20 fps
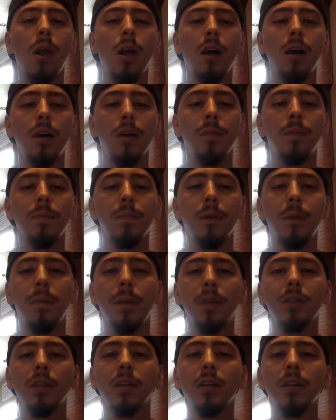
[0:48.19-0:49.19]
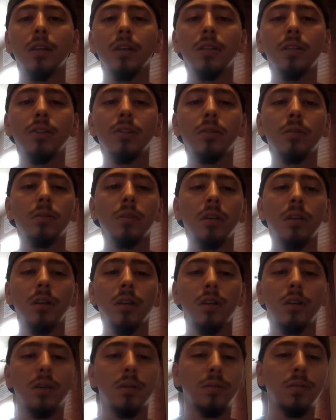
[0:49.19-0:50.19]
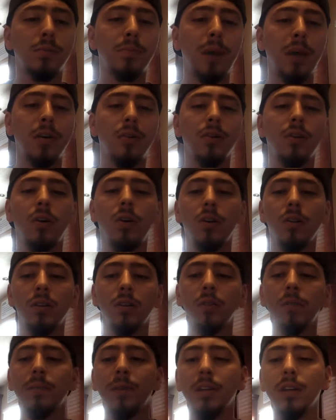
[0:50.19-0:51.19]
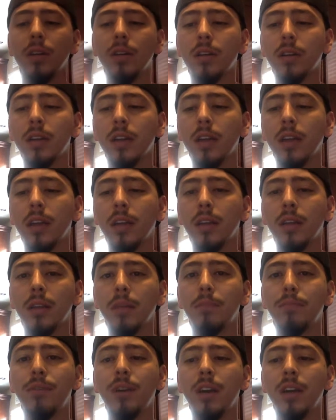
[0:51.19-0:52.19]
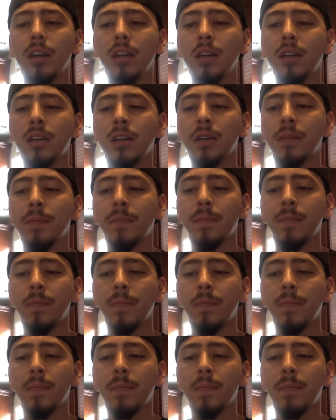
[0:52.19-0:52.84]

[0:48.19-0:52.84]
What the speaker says: about the spinal column and the brain.